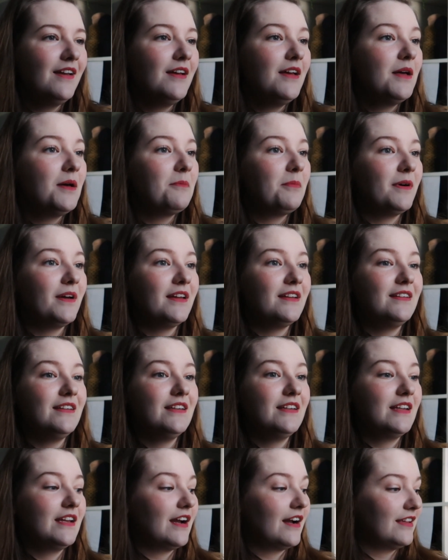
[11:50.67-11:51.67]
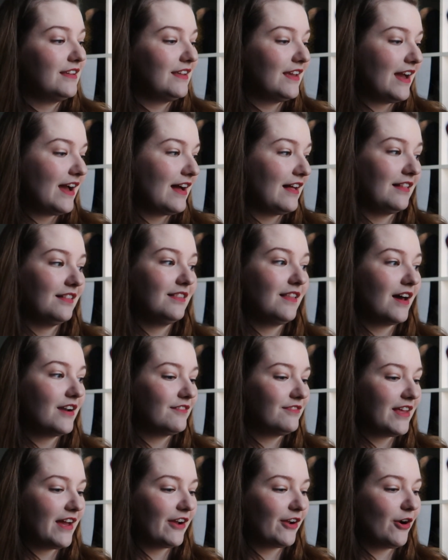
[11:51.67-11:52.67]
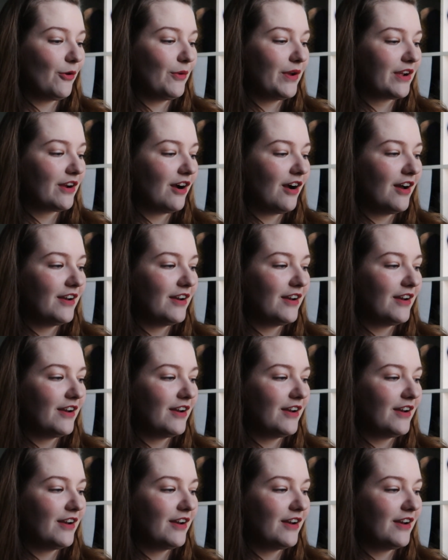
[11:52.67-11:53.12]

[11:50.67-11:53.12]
But yeah, a lot of that going on,